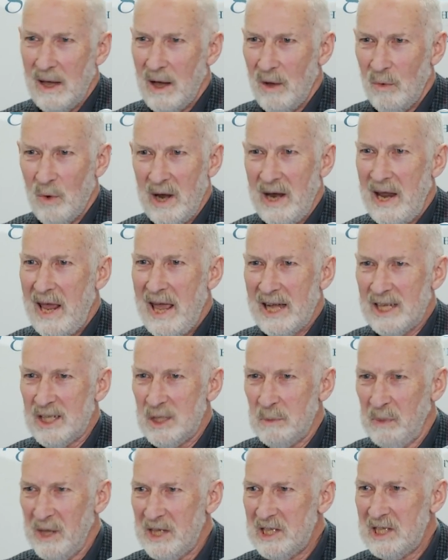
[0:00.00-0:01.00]
I want to
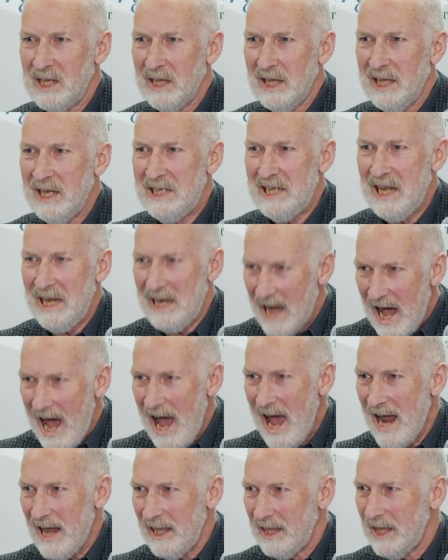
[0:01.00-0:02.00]
explicitly
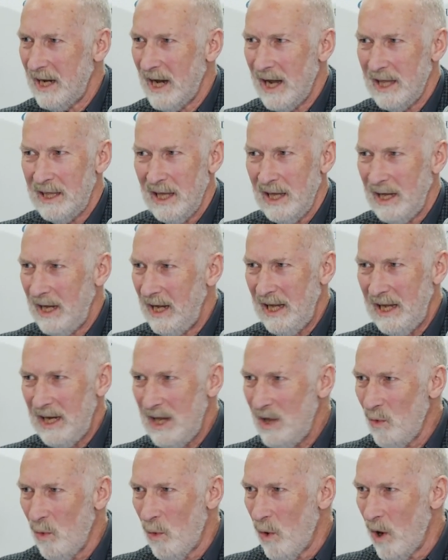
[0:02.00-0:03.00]
deny that I think
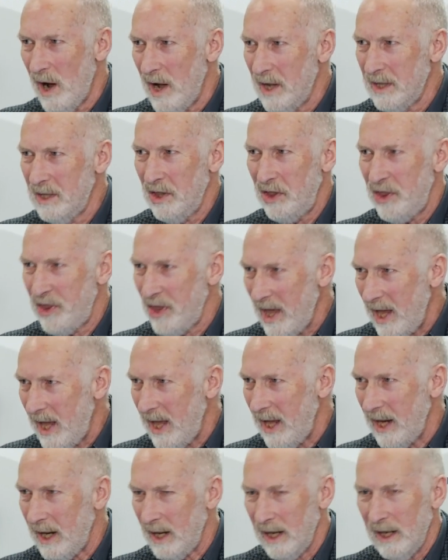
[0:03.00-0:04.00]
any one
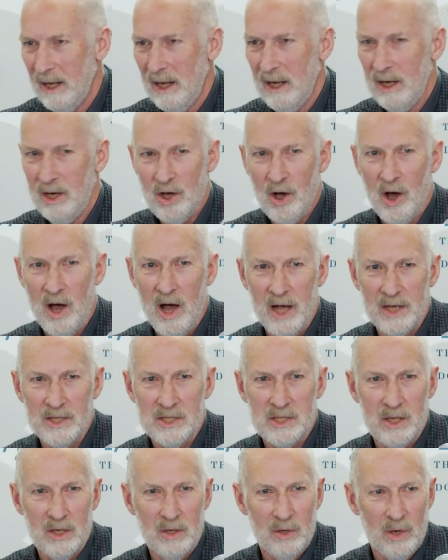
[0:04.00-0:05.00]
thing
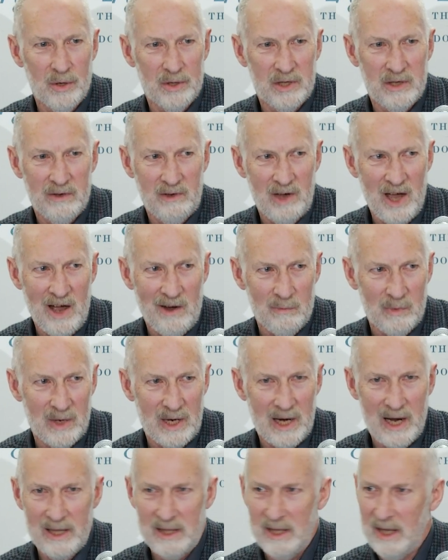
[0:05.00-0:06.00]
caused the growth of
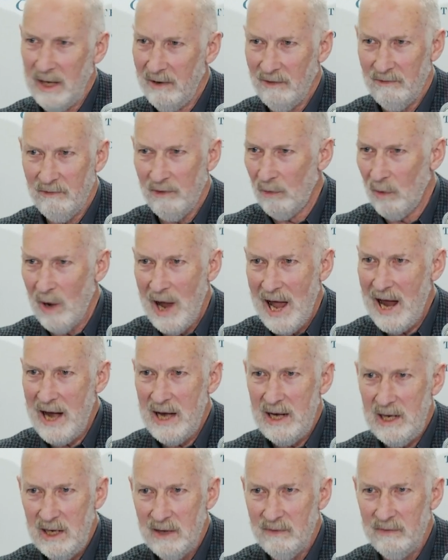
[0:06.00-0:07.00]
government. I think a
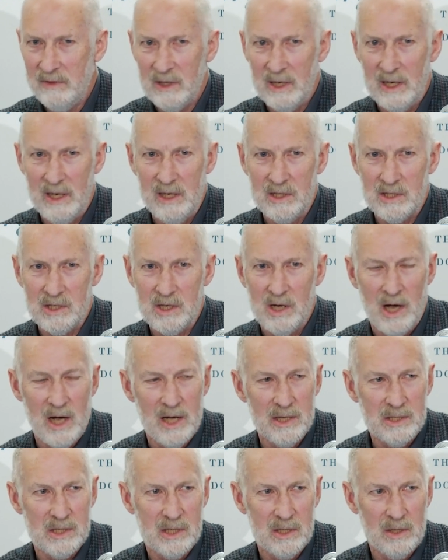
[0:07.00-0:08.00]
variety of things
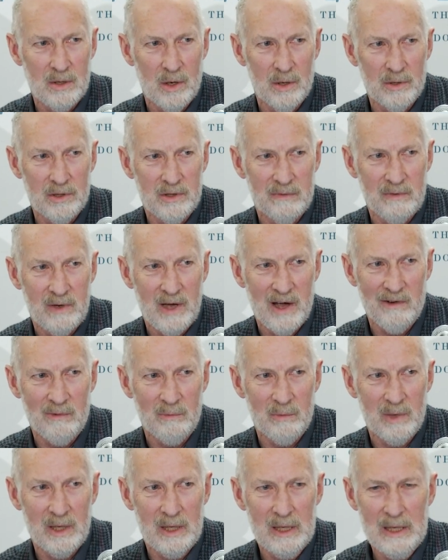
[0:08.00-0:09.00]
caused the growth of
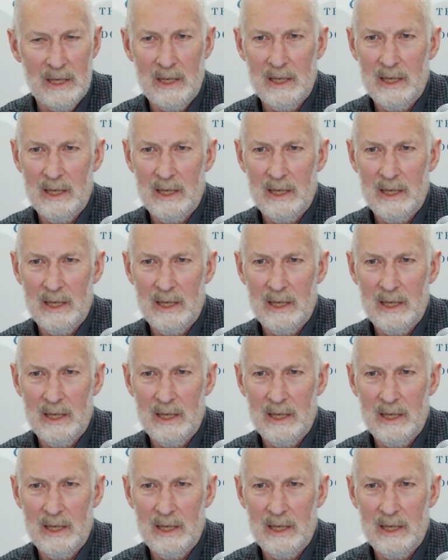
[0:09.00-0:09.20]
government,